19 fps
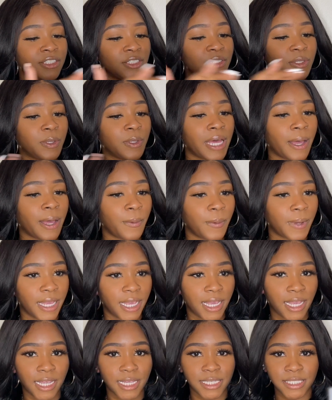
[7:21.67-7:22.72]
so that
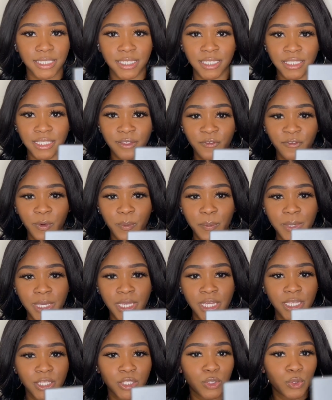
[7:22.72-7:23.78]
way it's easy for
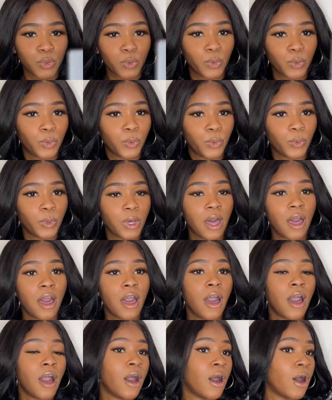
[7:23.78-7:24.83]
me to
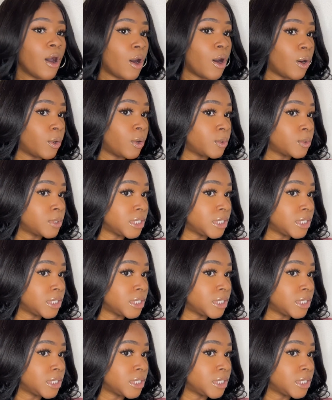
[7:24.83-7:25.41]
hold